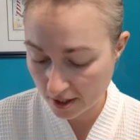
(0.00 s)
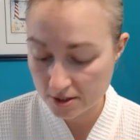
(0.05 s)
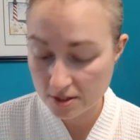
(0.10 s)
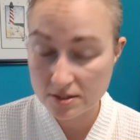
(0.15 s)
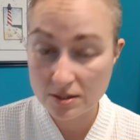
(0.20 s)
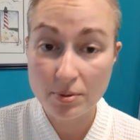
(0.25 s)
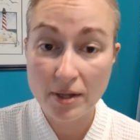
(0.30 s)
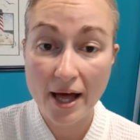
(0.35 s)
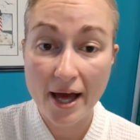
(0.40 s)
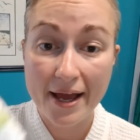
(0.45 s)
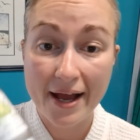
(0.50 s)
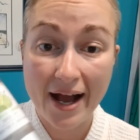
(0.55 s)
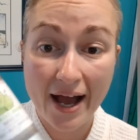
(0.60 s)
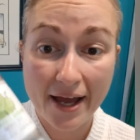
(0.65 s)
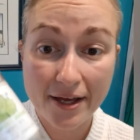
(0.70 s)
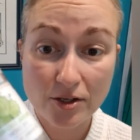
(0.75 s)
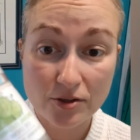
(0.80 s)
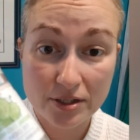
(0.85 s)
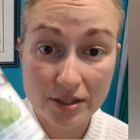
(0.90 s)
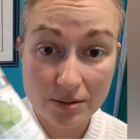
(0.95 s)
I just apply
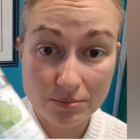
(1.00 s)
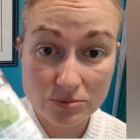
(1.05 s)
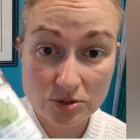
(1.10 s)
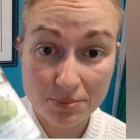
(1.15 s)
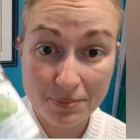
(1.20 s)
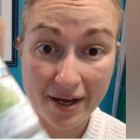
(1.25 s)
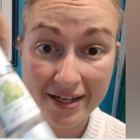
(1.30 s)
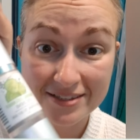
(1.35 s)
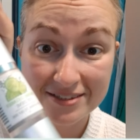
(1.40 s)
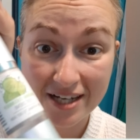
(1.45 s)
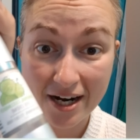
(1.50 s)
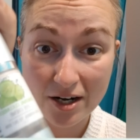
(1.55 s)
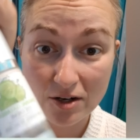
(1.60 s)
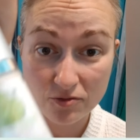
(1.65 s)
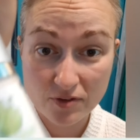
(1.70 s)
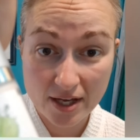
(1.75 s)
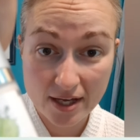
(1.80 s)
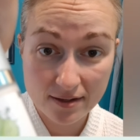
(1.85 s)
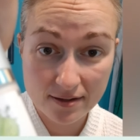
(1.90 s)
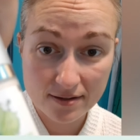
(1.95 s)
eye cream to my entire
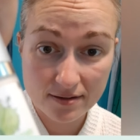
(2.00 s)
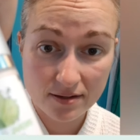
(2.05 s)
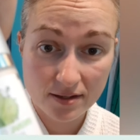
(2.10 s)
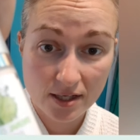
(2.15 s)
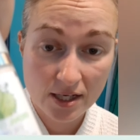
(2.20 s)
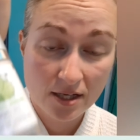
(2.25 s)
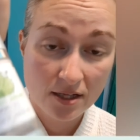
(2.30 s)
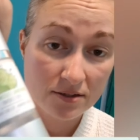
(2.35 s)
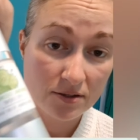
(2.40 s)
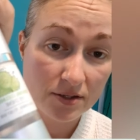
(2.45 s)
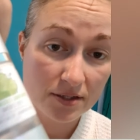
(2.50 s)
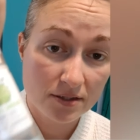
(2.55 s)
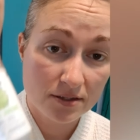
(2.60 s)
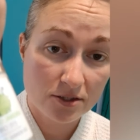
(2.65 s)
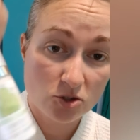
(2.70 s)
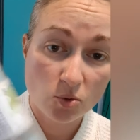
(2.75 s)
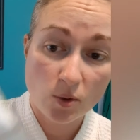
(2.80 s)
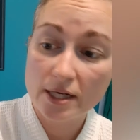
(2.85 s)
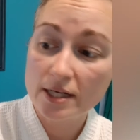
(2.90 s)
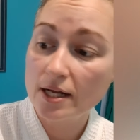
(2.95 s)
face. So this is a
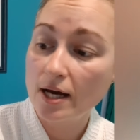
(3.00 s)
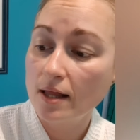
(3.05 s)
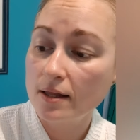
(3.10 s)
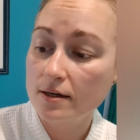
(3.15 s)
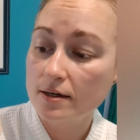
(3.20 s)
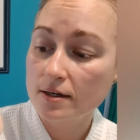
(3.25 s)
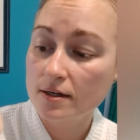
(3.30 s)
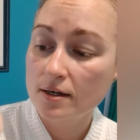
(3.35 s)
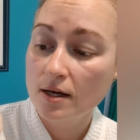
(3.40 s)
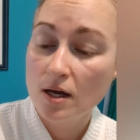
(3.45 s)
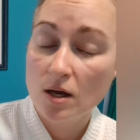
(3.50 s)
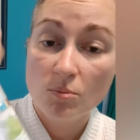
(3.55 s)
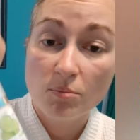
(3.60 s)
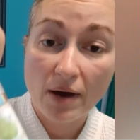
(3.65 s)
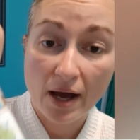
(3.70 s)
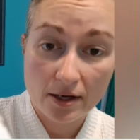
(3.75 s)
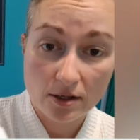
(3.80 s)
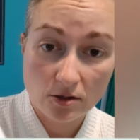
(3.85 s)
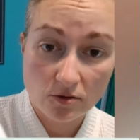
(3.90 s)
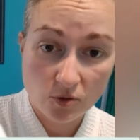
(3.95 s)
$20
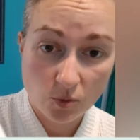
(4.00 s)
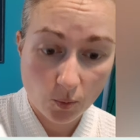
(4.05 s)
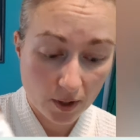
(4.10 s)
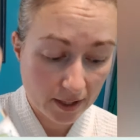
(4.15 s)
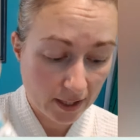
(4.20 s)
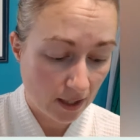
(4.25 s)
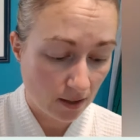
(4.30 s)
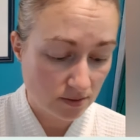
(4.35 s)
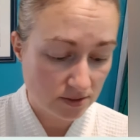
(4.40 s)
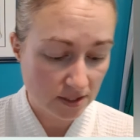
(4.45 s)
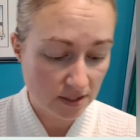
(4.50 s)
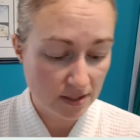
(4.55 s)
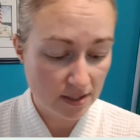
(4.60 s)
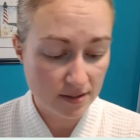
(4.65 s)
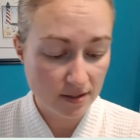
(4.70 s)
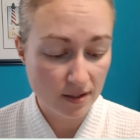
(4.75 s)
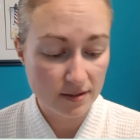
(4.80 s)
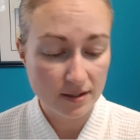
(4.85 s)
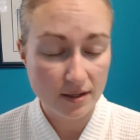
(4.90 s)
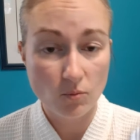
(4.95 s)
bottle for 1 ounce, and this
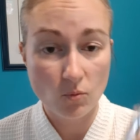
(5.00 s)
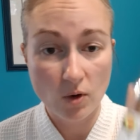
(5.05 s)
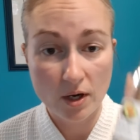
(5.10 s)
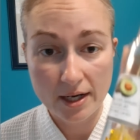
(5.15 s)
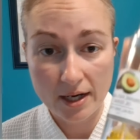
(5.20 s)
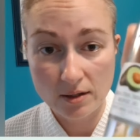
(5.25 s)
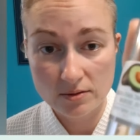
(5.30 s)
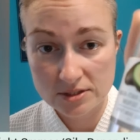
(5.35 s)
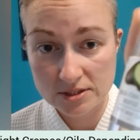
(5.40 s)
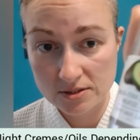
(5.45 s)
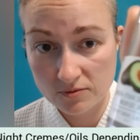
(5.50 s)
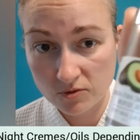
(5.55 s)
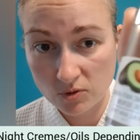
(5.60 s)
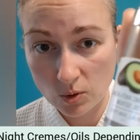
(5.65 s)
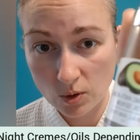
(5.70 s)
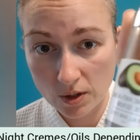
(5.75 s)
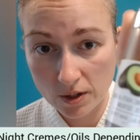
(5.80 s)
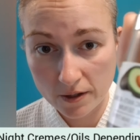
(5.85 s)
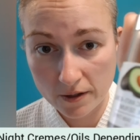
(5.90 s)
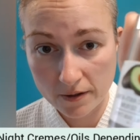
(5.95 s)
is 1 ounce
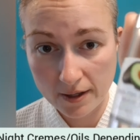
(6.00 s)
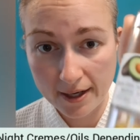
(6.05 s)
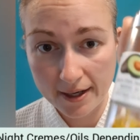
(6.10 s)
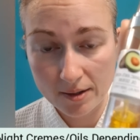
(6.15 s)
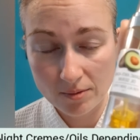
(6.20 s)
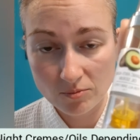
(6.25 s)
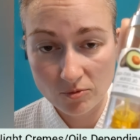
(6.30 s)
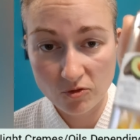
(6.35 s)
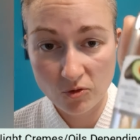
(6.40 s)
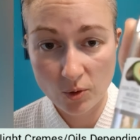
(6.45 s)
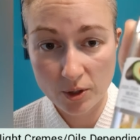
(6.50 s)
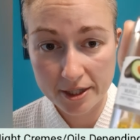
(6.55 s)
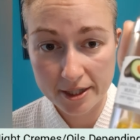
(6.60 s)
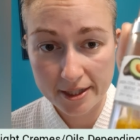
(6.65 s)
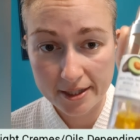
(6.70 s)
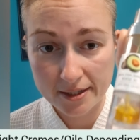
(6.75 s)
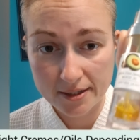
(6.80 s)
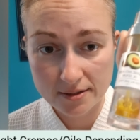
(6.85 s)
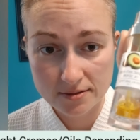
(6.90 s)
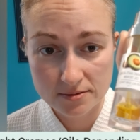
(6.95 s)
for
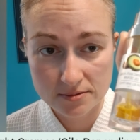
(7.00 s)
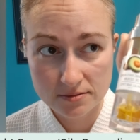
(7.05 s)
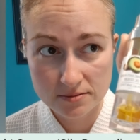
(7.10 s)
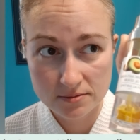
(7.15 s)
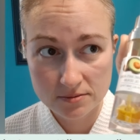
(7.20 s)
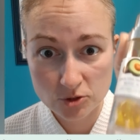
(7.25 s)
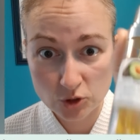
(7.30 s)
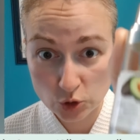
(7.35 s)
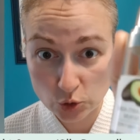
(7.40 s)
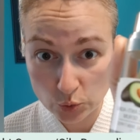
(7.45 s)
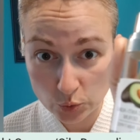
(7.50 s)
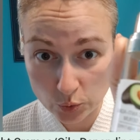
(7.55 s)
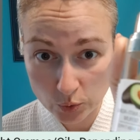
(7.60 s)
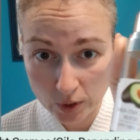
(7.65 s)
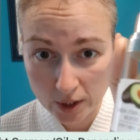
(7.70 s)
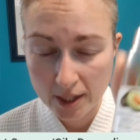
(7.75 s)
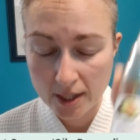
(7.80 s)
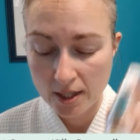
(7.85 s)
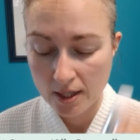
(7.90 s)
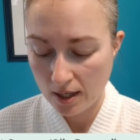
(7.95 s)
42.
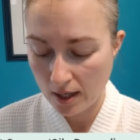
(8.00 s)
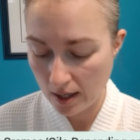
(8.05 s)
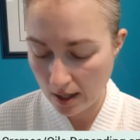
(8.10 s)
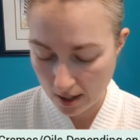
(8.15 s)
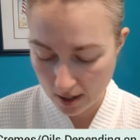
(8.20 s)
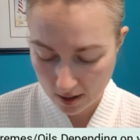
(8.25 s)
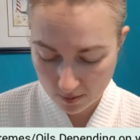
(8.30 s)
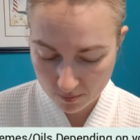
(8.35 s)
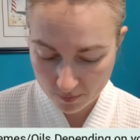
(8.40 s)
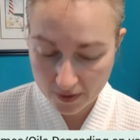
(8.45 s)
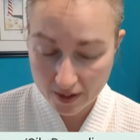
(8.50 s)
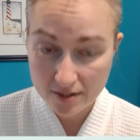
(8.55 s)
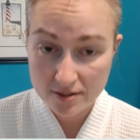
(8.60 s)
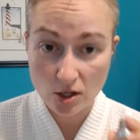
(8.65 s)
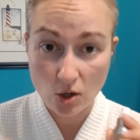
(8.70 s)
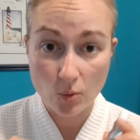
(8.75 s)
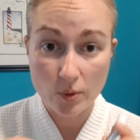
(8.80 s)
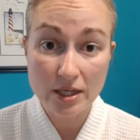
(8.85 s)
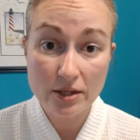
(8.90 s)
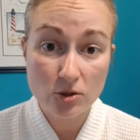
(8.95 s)

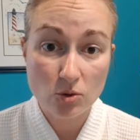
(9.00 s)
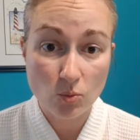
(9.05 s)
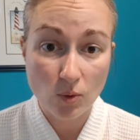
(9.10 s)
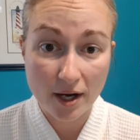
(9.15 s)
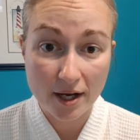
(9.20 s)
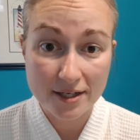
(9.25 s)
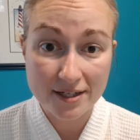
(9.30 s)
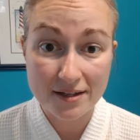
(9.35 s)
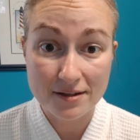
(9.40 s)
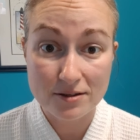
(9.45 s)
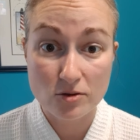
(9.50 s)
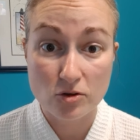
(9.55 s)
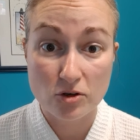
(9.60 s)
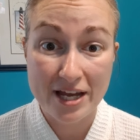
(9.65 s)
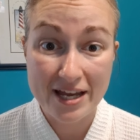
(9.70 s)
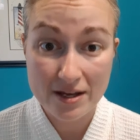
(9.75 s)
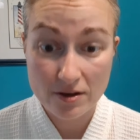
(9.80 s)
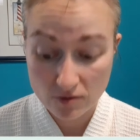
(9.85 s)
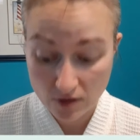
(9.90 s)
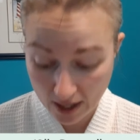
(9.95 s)
So either one is great